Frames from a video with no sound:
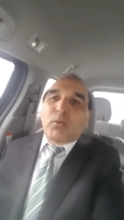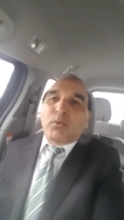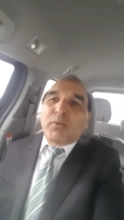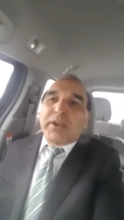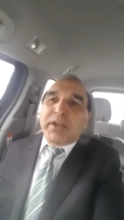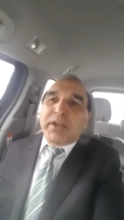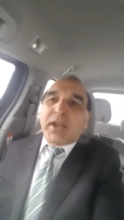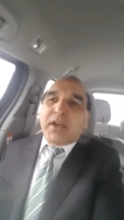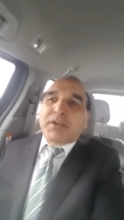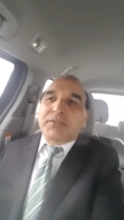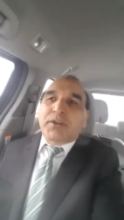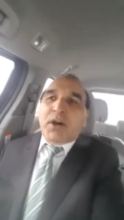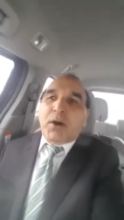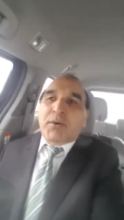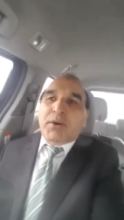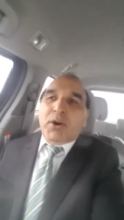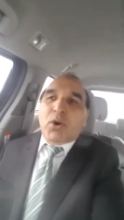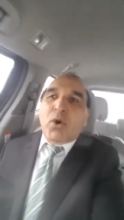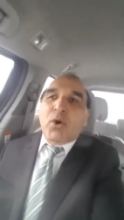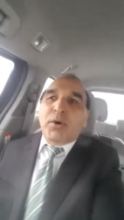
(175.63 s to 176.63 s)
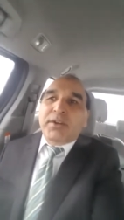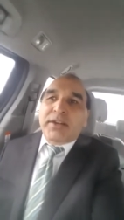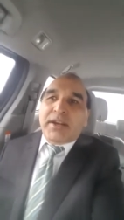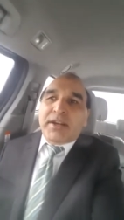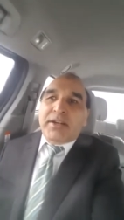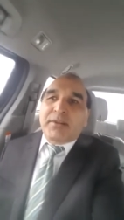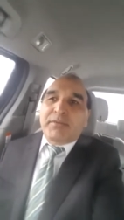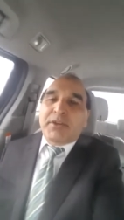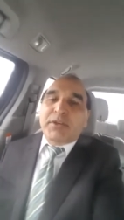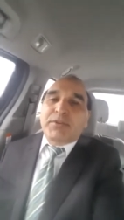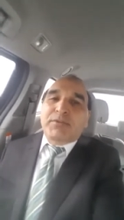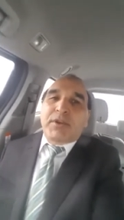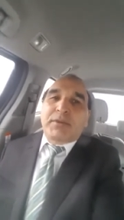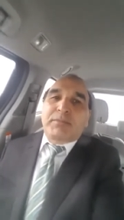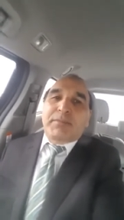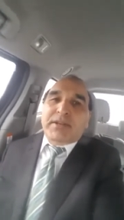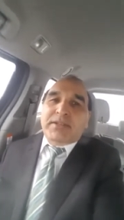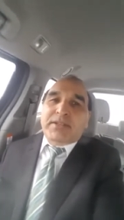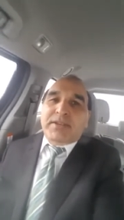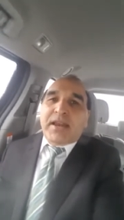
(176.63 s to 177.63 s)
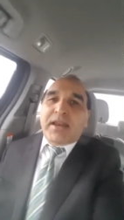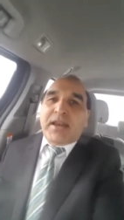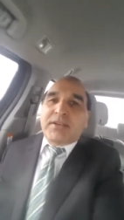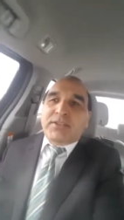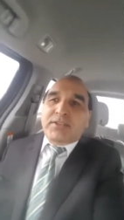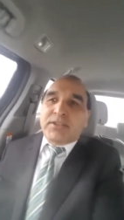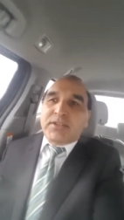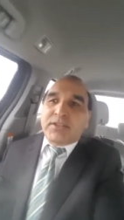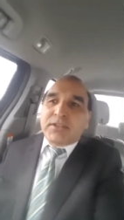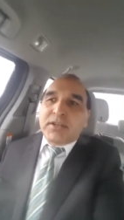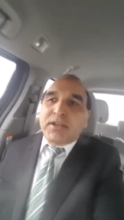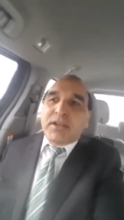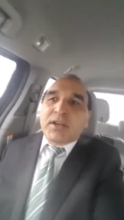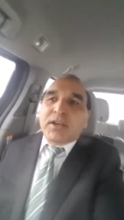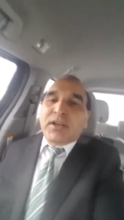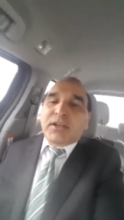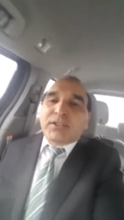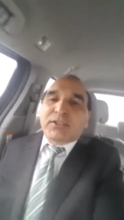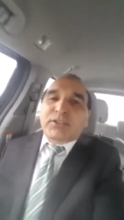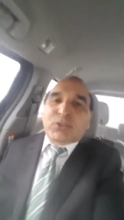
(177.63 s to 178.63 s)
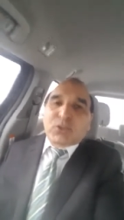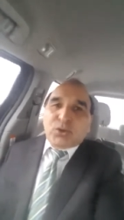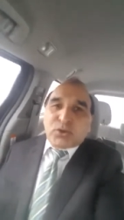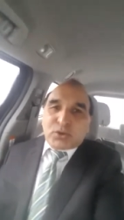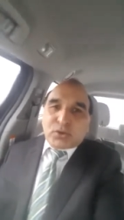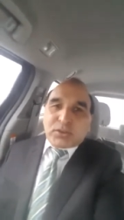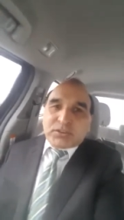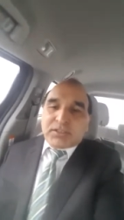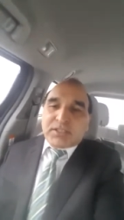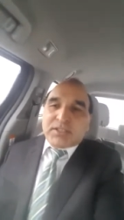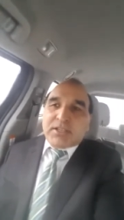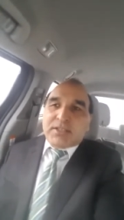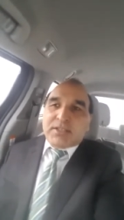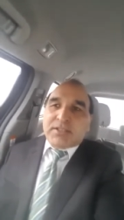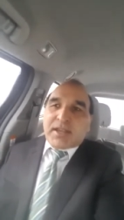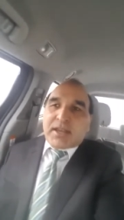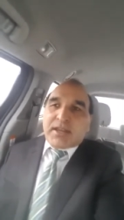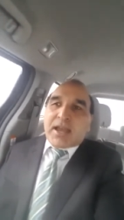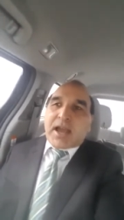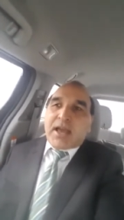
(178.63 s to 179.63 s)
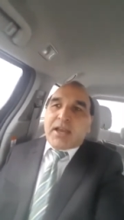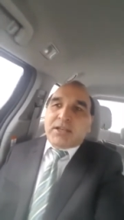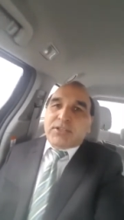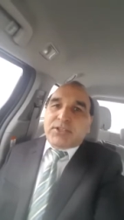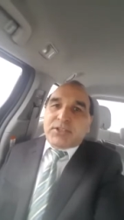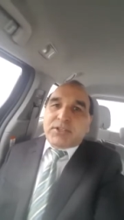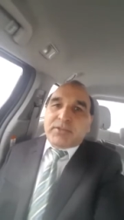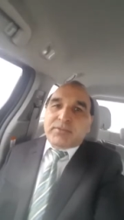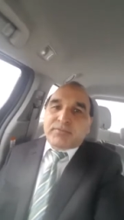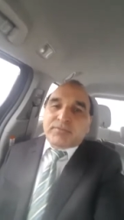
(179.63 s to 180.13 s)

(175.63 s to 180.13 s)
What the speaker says: We have our own individual personality, so this is psychology,